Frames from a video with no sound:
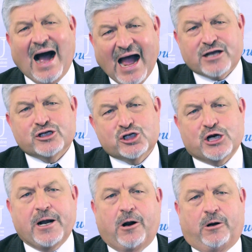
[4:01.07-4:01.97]
I
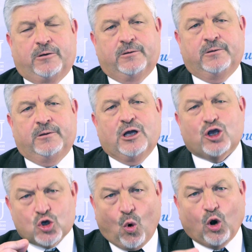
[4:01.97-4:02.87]
share
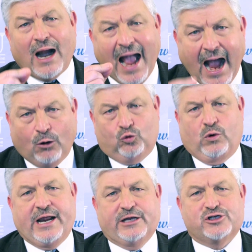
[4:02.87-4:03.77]
your
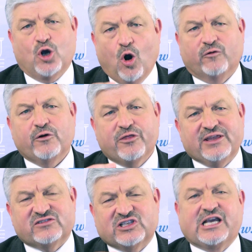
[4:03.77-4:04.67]
outrage over
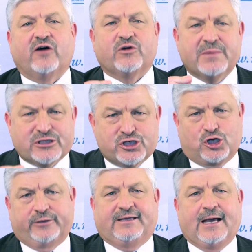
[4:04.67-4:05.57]
this government
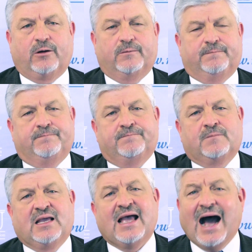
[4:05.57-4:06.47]
shutdown.
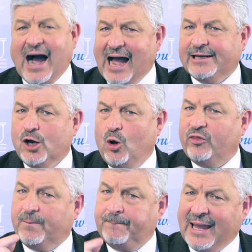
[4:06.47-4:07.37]
I know
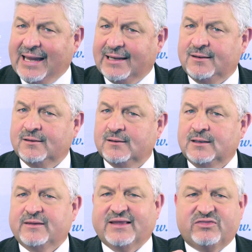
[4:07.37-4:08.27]
the pain
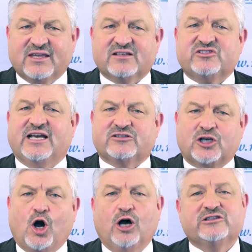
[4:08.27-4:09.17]
that this has
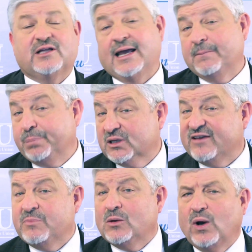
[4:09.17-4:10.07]
caused, and
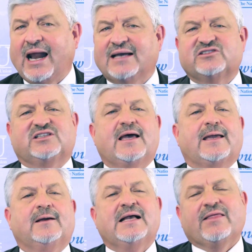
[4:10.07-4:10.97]
believe me when I
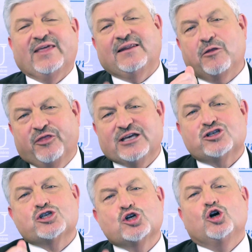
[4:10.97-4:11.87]
say that this
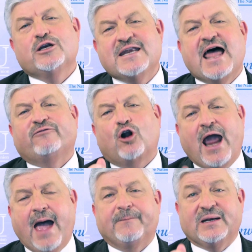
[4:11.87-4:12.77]
should never
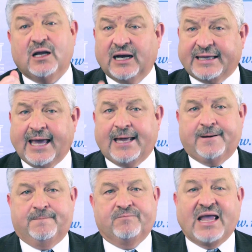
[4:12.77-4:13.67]
happen
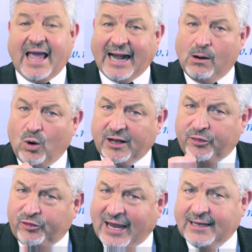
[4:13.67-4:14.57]
again. And I want to
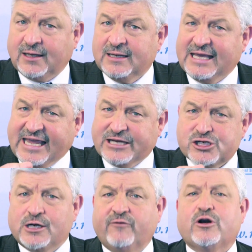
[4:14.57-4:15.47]
thank
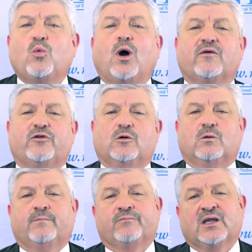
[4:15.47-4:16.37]
each and every one of
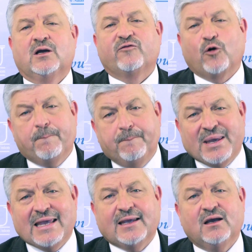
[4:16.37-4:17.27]
you for
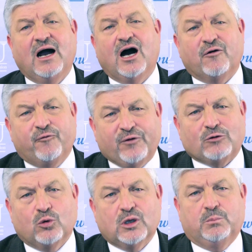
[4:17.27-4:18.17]
being a
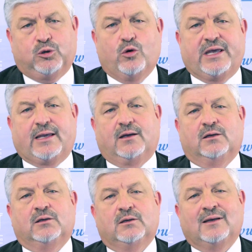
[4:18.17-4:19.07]
federal employee
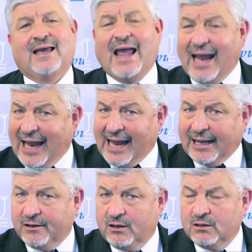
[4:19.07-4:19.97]

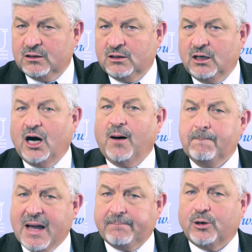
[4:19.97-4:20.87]
and a
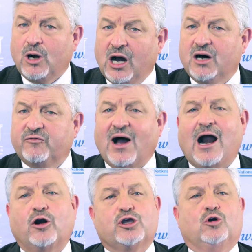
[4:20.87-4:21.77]
member of
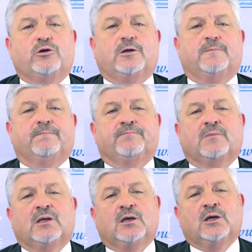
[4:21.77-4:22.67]
our union.
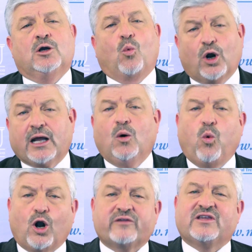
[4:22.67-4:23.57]
We're going to
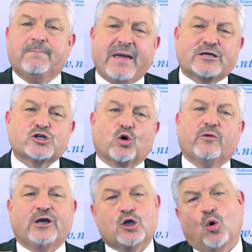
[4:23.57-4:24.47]
work to make sure
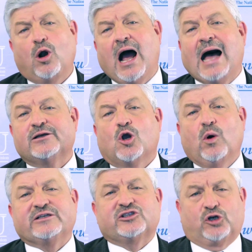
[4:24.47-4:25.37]
that your
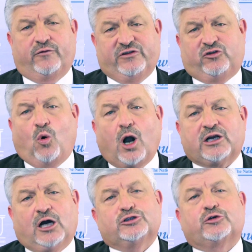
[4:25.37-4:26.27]
ongoing service to our
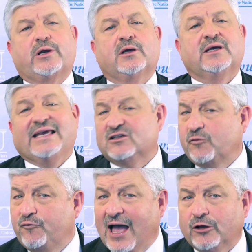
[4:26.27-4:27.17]
country is
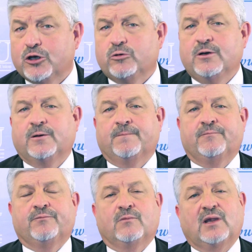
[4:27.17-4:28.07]
valued
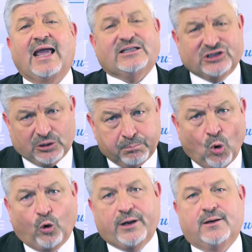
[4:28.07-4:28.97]
and
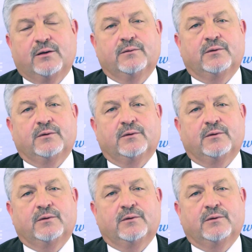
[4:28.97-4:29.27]
supported.